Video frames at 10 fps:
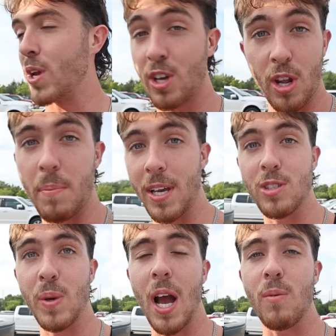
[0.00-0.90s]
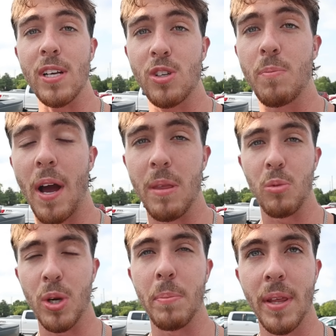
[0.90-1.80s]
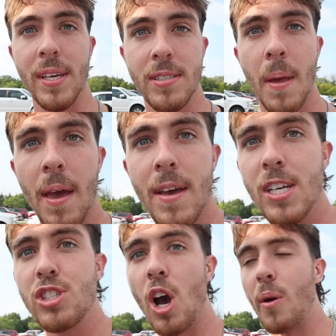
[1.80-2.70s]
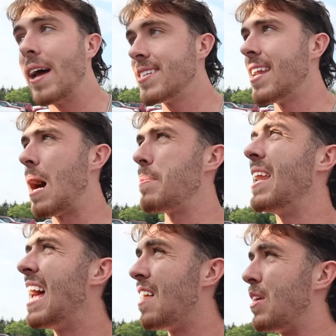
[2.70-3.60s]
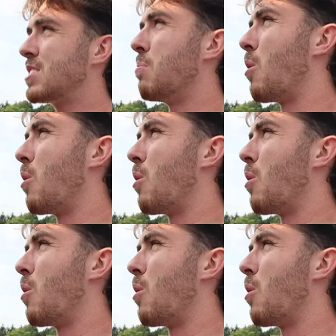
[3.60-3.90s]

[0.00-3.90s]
we couldn't because we got rescued by the Marine Police. So that didn't happen. This